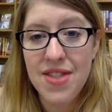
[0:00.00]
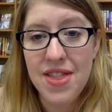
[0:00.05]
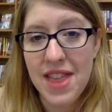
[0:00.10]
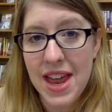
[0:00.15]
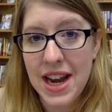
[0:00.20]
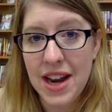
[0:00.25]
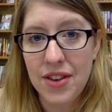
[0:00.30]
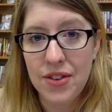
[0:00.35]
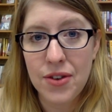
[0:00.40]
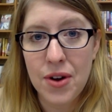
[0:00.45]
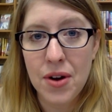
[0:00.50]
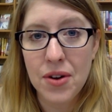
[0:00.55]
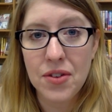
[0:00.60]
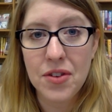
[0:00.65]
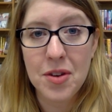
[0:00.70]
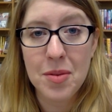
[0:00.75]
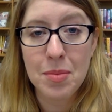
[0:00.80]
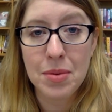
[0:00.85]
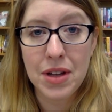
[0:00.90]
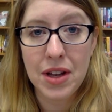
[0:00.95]
and it starts
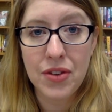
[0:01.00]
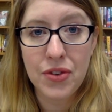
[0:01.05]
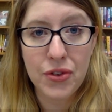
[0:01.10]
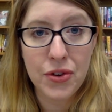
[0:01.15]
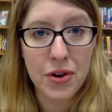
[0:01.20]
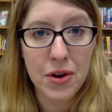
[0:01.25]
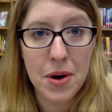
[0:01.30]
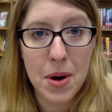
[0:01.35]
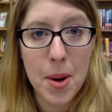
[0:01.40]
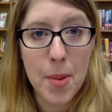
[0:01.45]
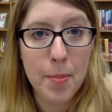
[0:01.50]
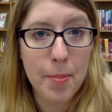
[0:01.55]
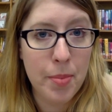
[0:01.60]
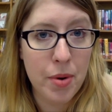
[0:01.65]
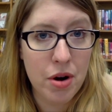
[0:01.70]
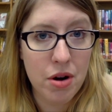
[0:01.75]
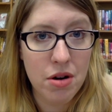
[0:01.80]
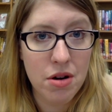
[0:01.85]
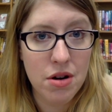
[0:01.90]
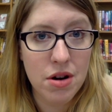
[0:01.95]
to blister,
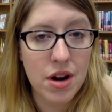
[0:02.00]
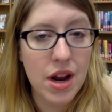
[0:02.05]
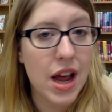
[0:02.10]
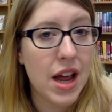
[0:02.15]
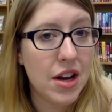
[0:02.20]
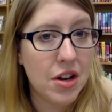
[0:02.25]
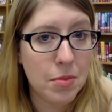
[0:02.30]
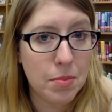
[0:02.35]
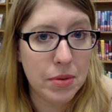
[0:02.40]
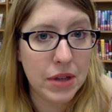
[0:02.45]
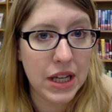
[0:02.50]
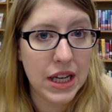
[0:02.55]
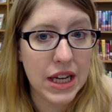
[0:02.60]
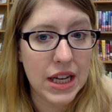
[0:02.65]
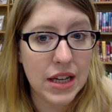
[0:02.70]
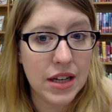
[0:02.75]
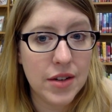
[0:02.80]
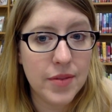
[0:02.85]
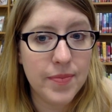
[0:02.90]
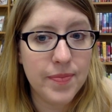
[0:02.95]
burn, and
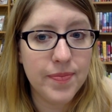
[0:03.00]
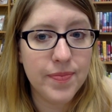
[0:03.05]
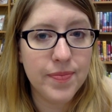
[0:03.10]
bleed.